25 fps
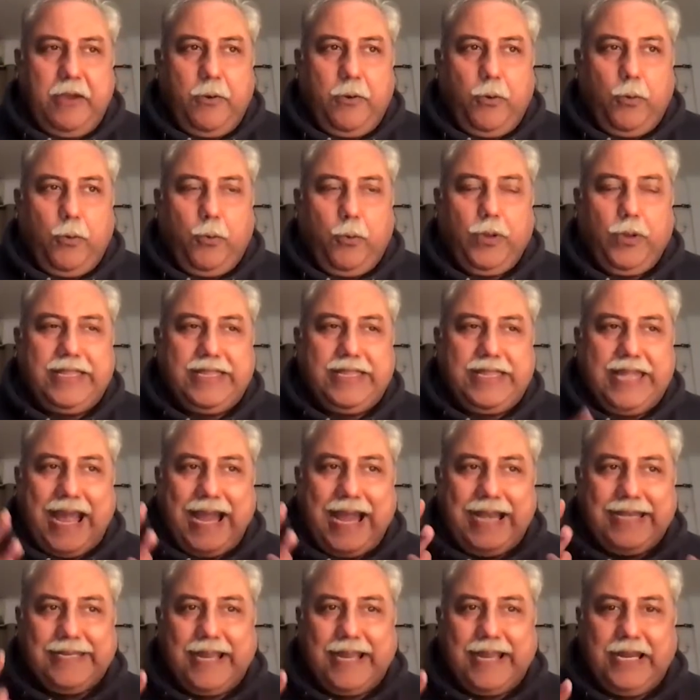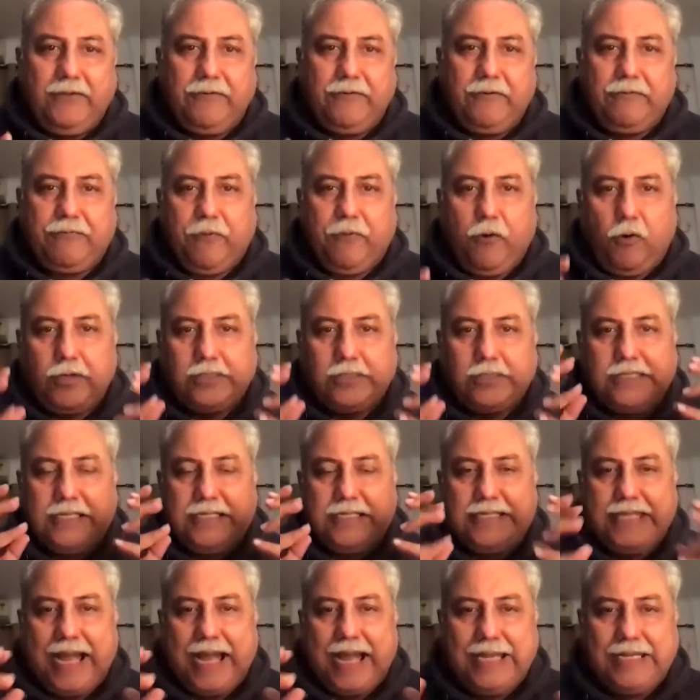with that kind of a focus
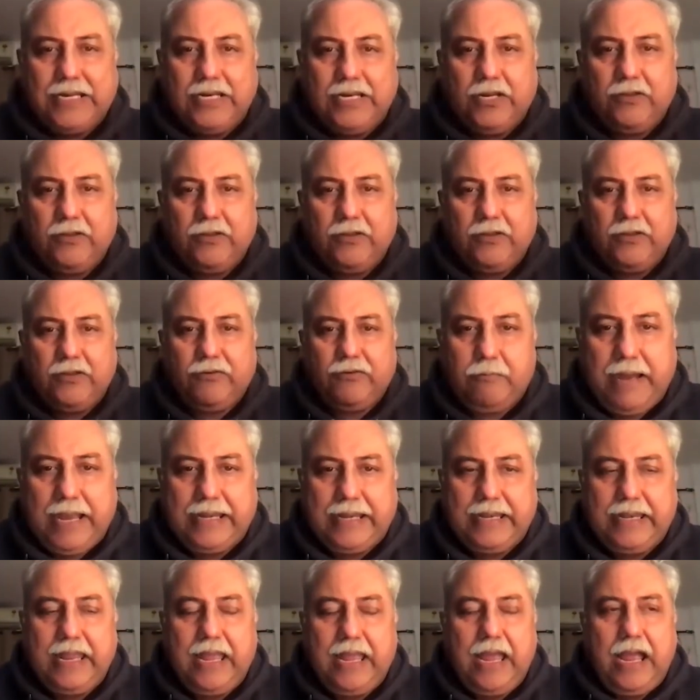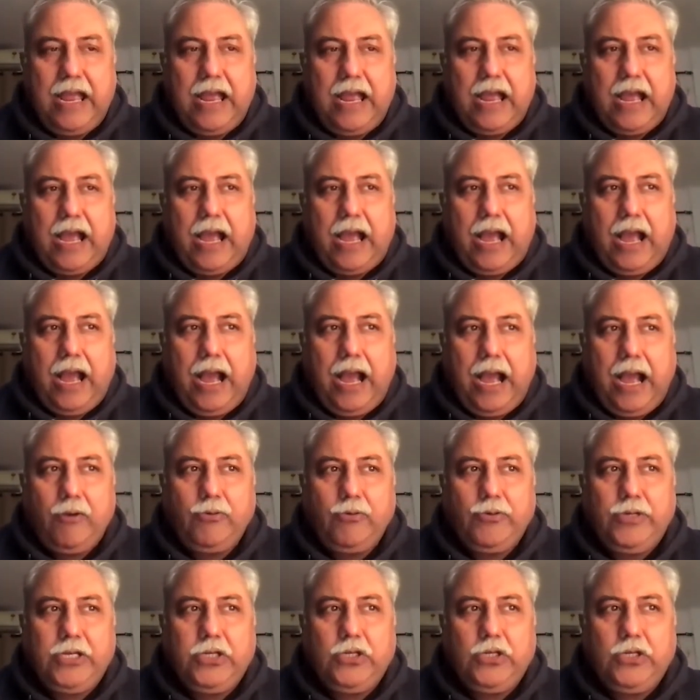and that kind of a mind,
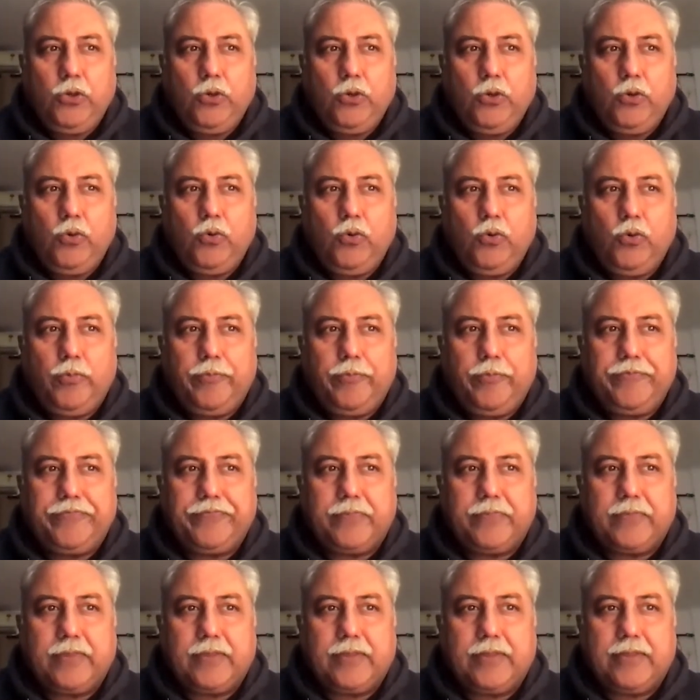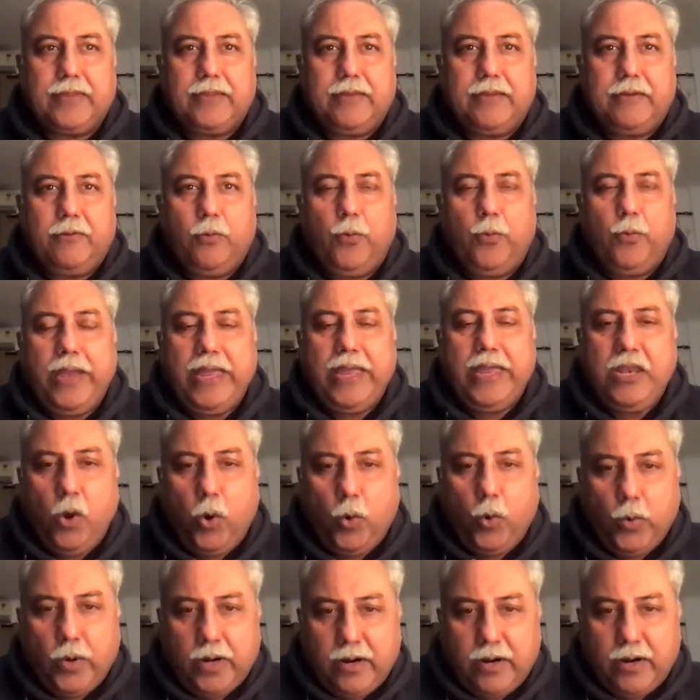how did you win
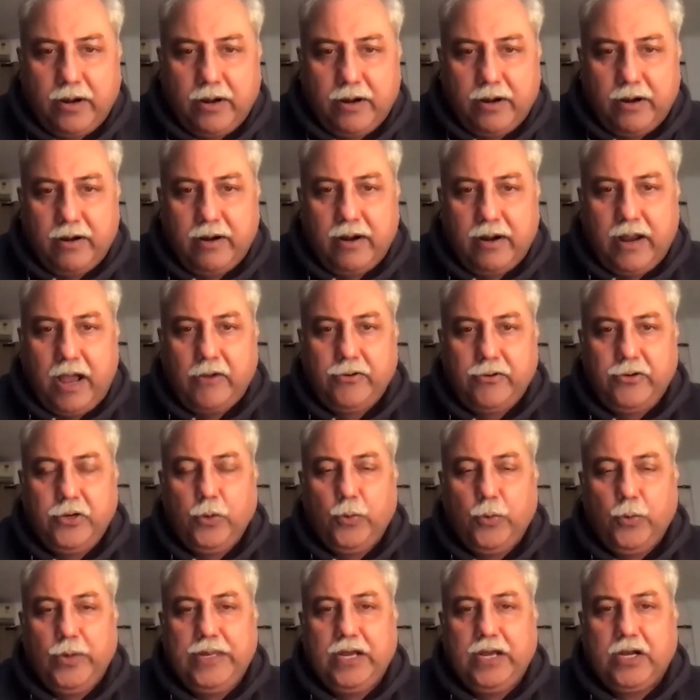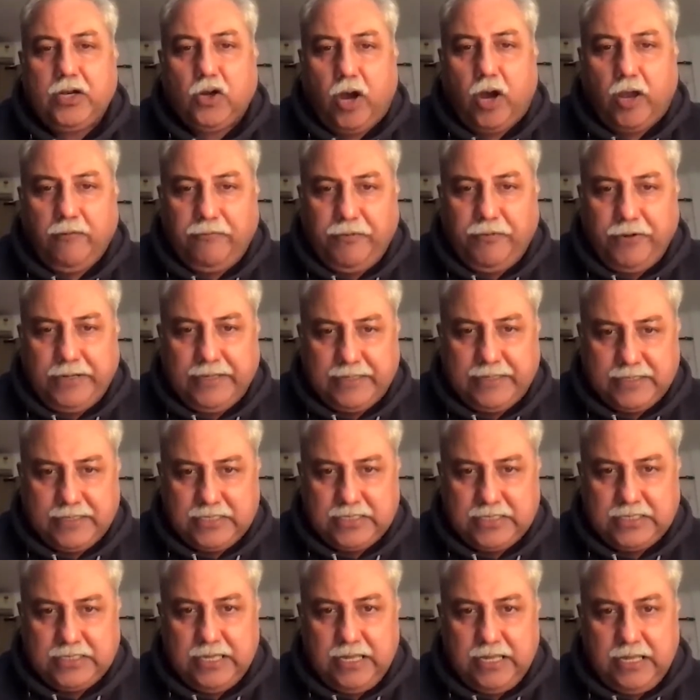over her? How did you win her
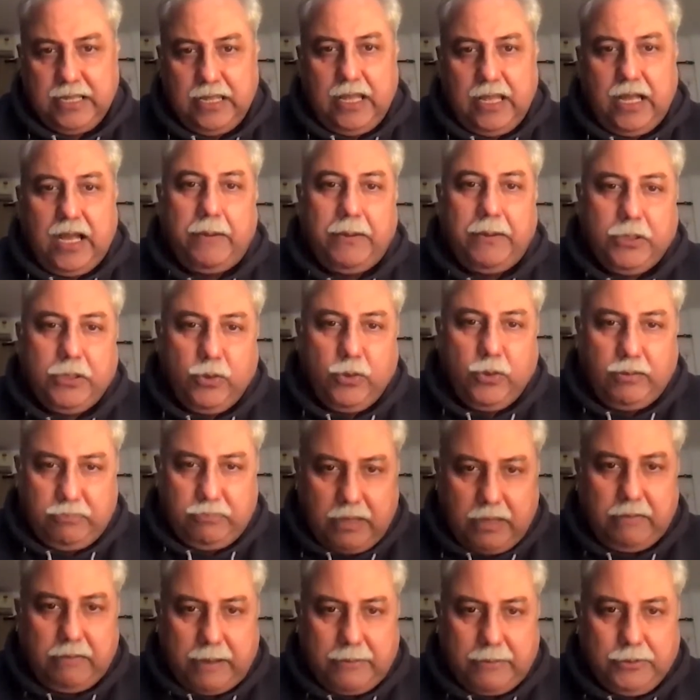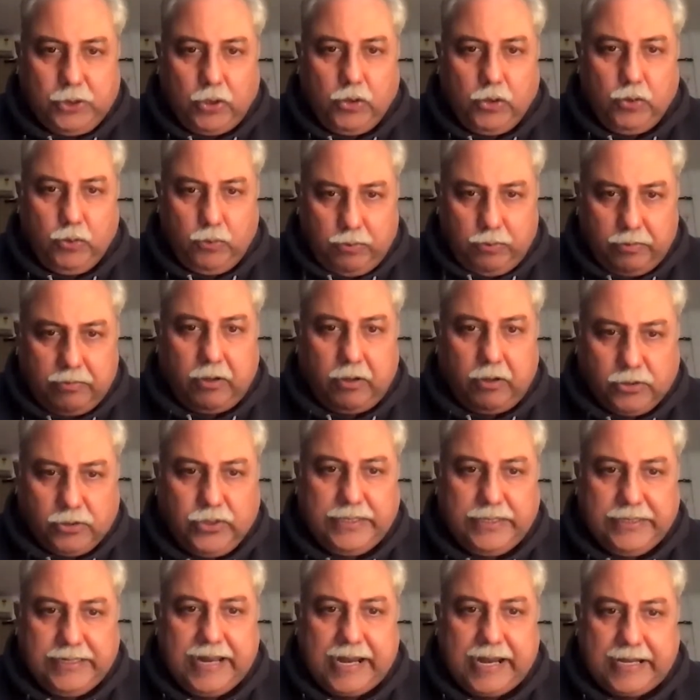confidence? I mean, I'm sure you
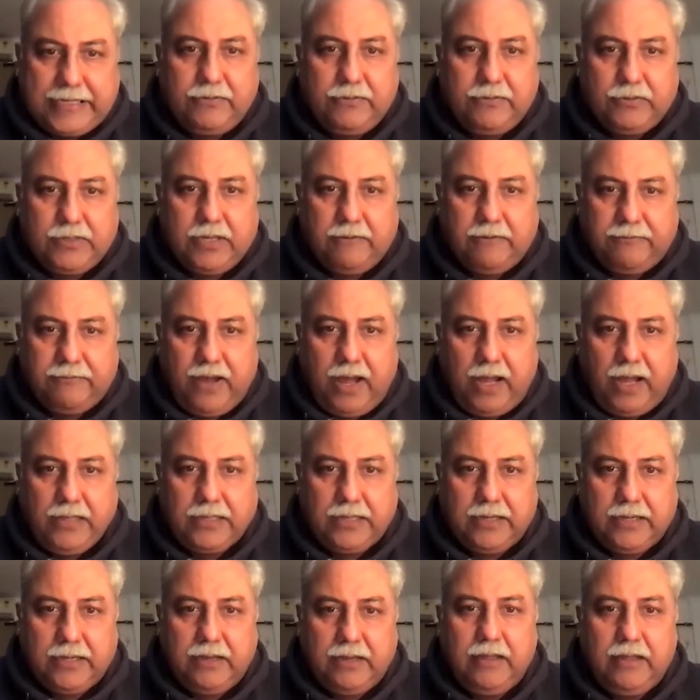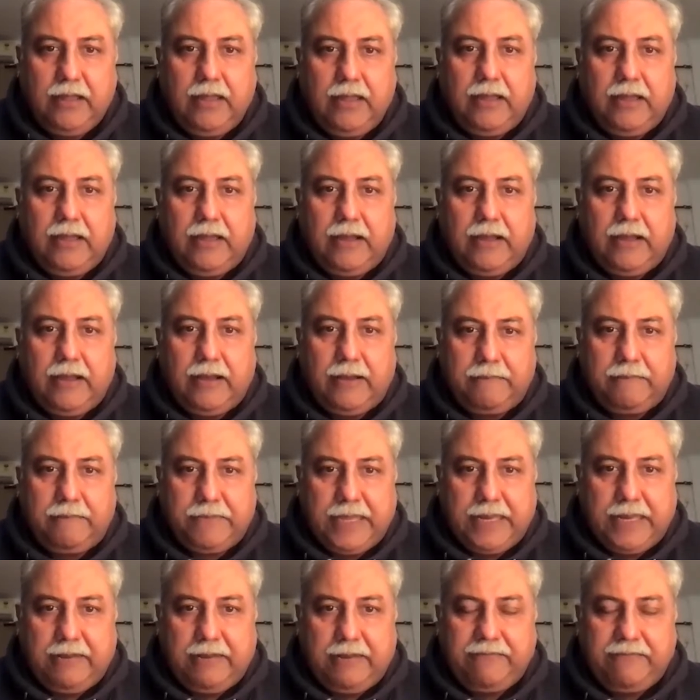also interacted with her father
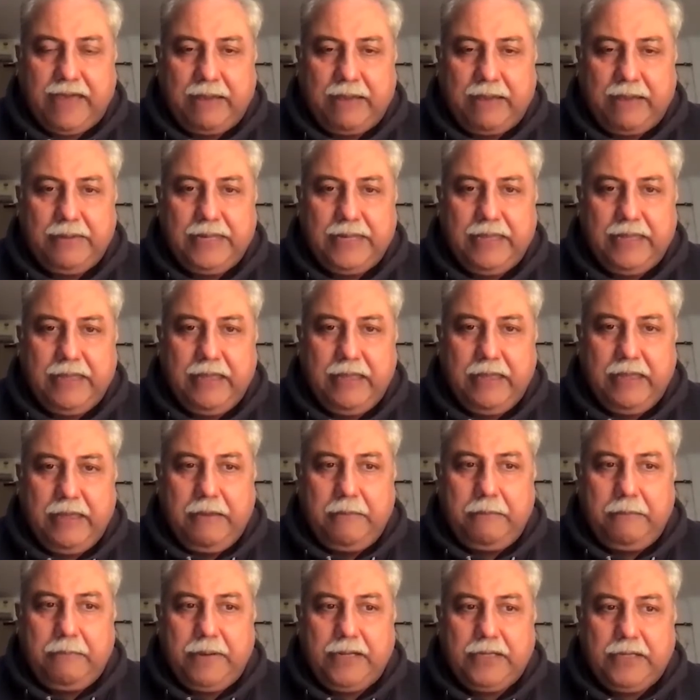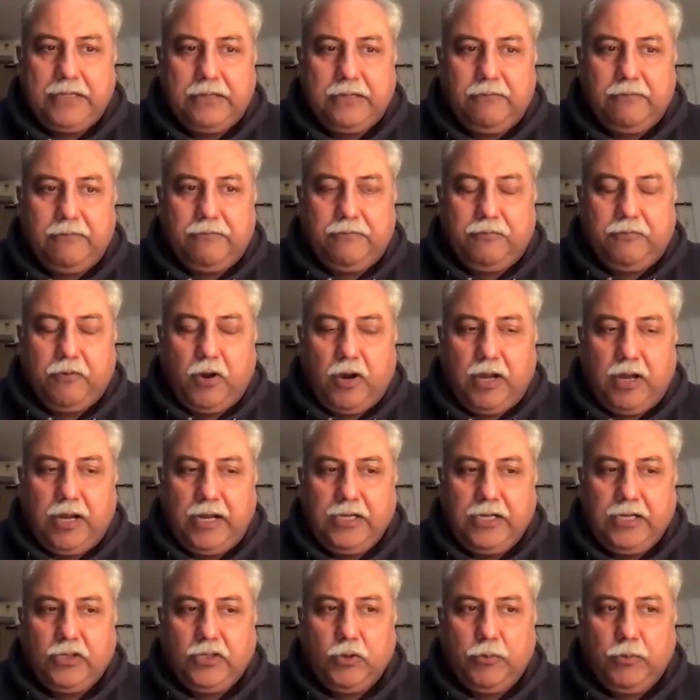and her family, but for
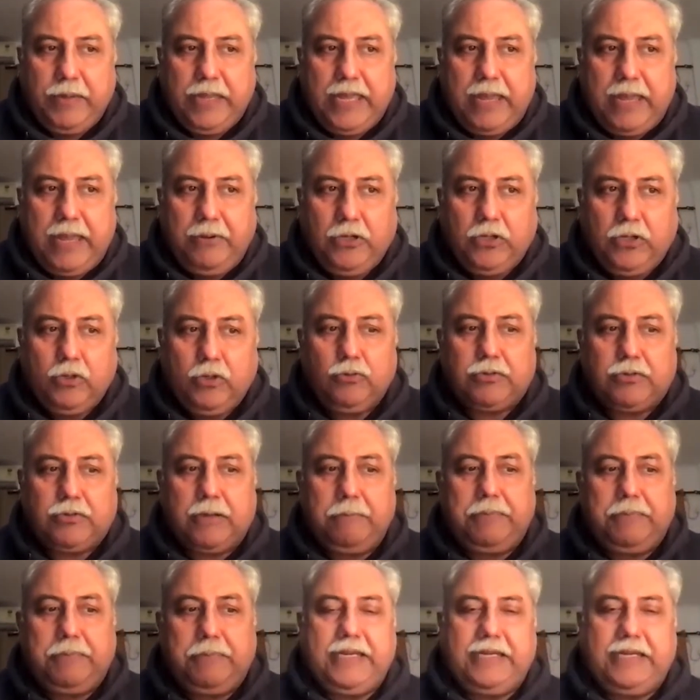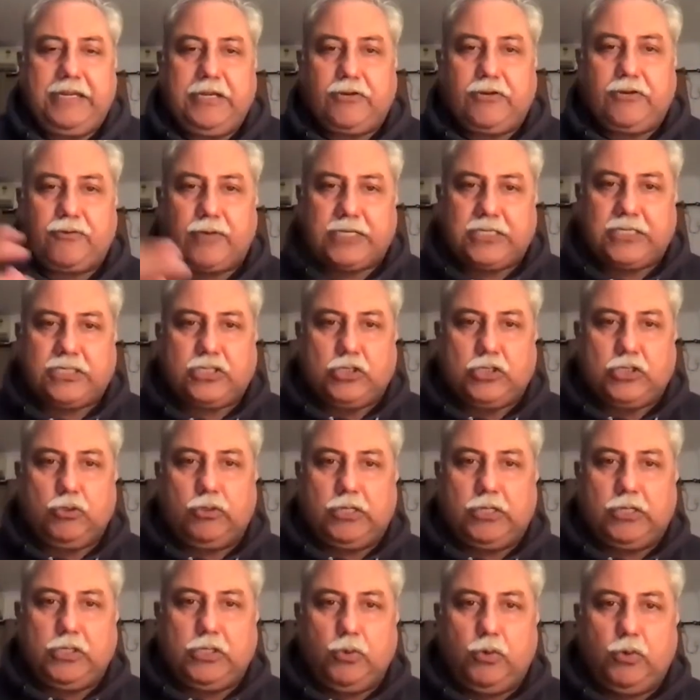her to be able to completely trust you that you were